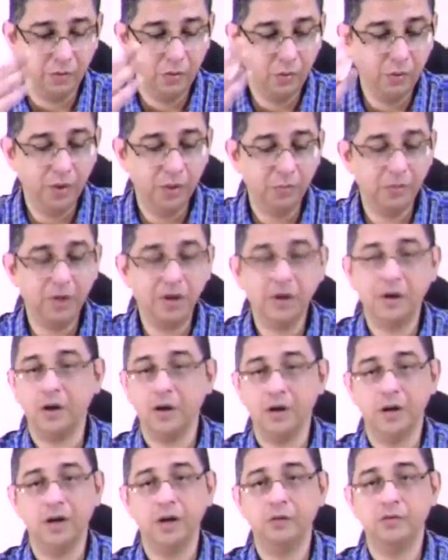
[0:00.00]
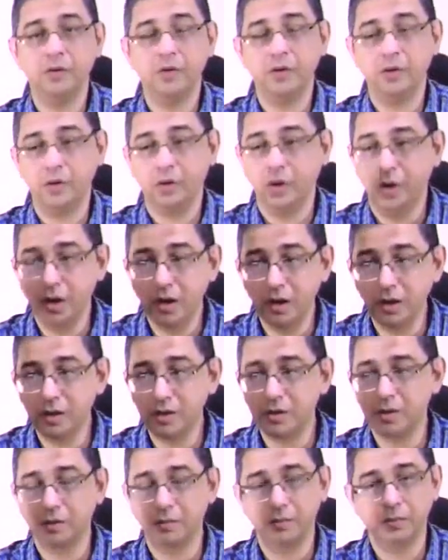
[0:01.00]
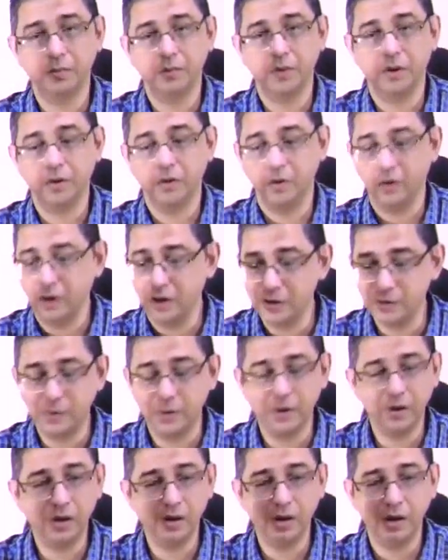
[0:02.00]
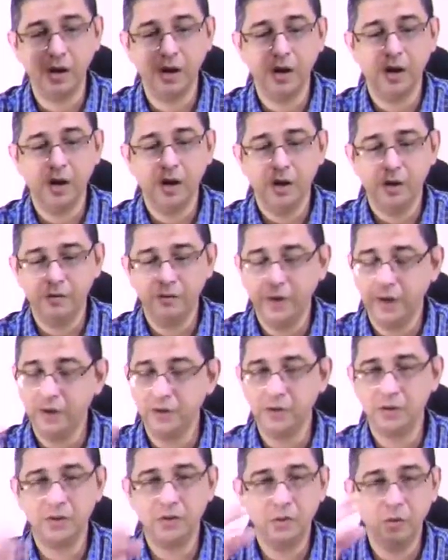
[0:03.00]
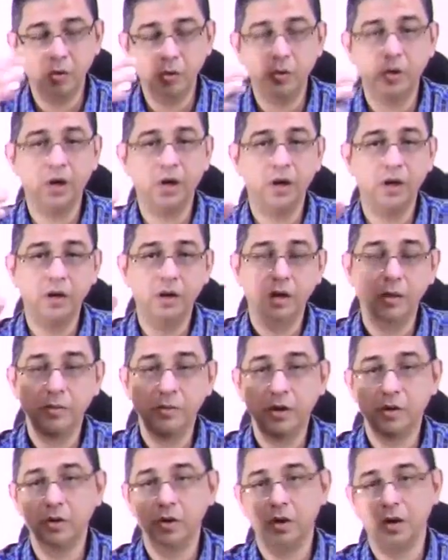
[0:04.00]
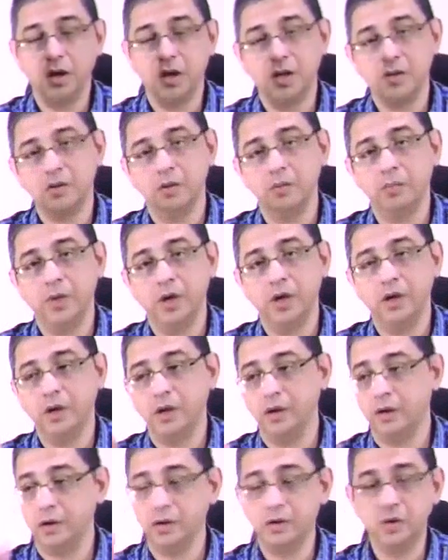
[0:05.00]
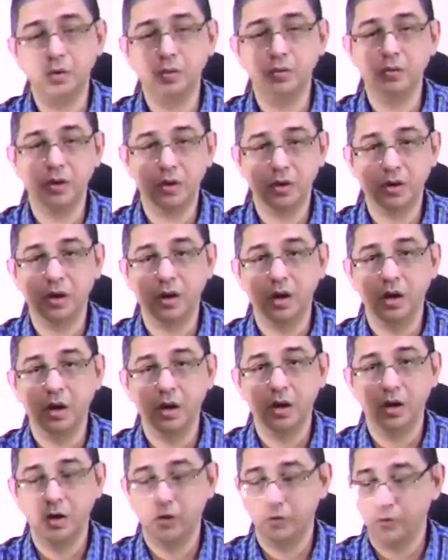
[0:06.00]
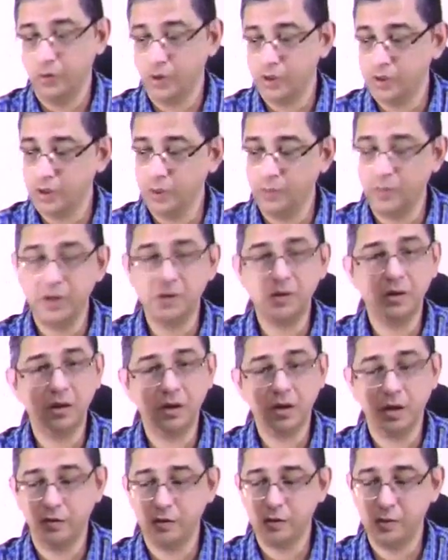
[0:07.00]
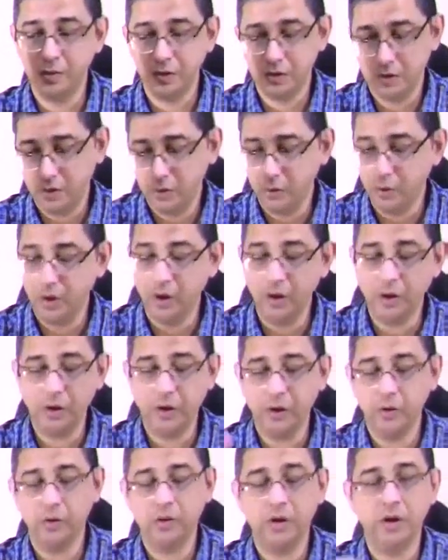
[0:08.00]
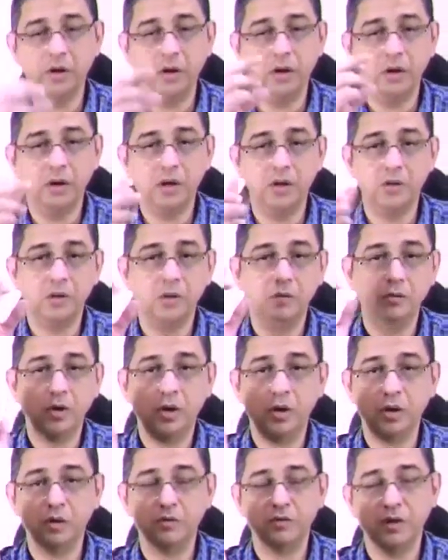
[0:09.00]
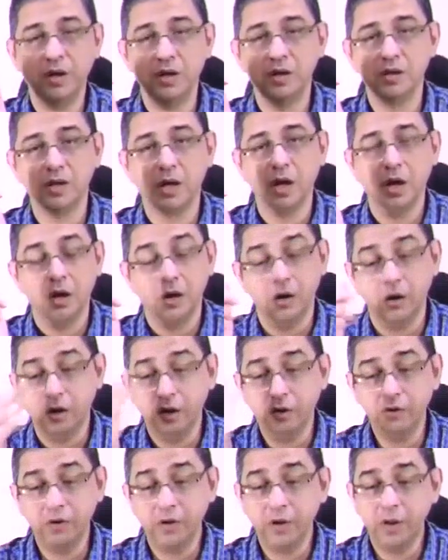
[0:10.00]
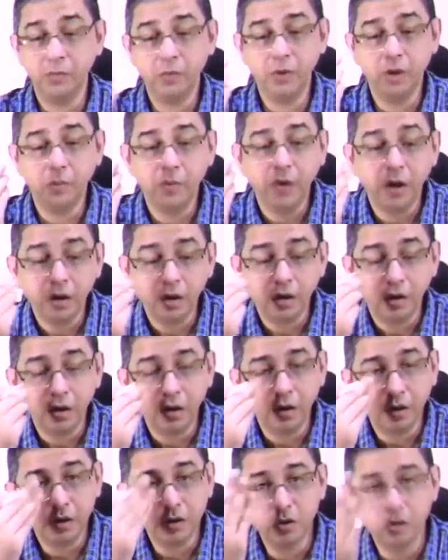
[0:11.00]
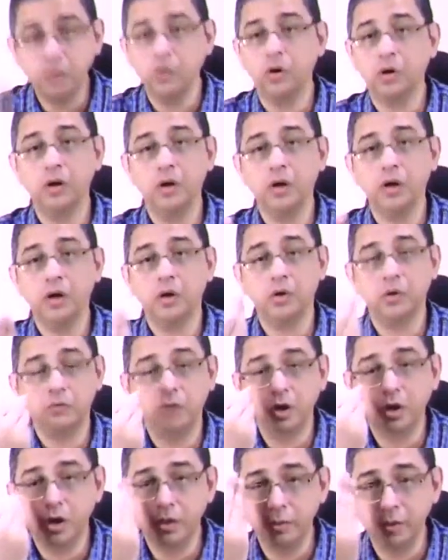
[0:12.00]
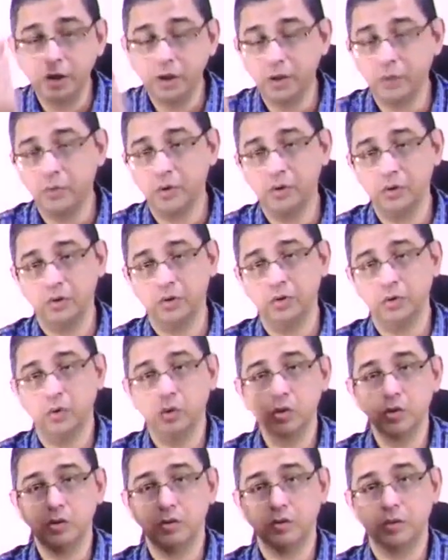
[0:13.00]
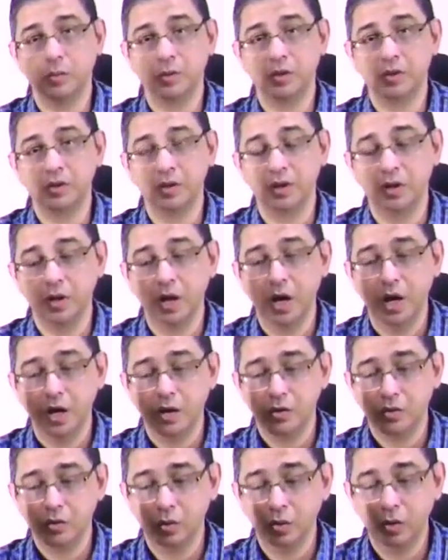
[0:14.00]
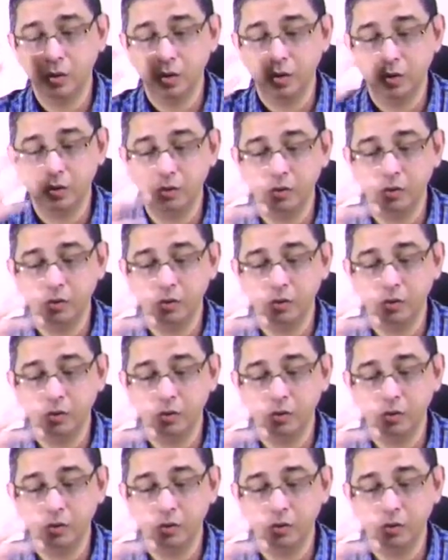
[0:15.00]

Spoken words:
you and me are late for college or hospital, we can just quickly gut down a glass of milk and rush to work. If you ask a myasthenia gravis patient, okay, try to drink a glass of water fast, lots of time they might literally choke on it, or water might come out of the nose of the person. So